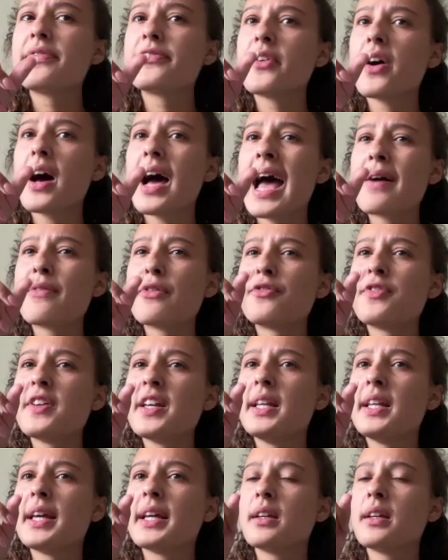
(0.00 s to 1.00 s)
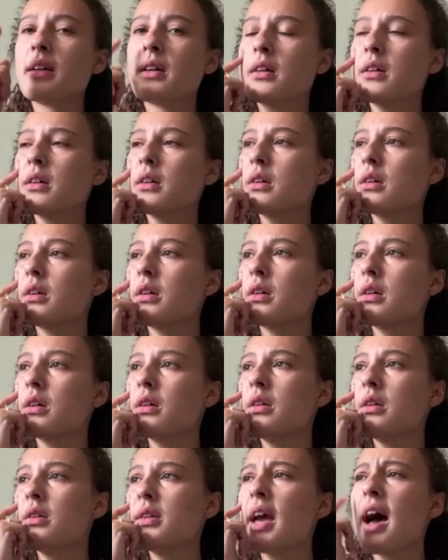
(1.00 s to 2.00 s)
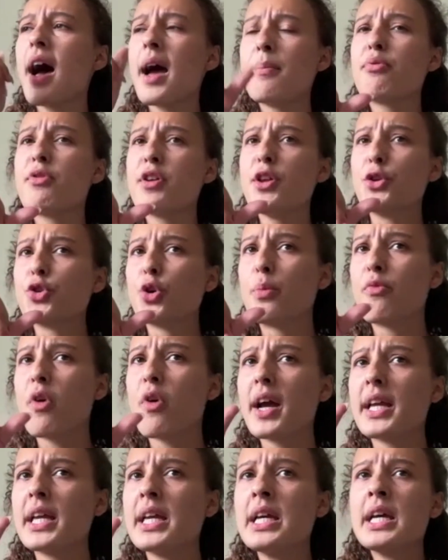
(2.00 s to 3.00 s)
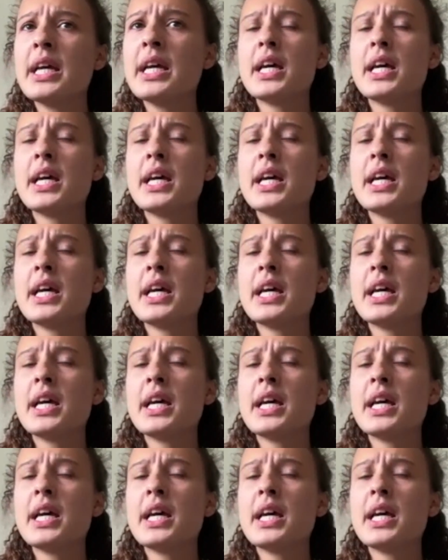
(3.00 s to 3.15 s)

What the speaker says: I have a feeling. Yeah, I'm pretty sure I'm right.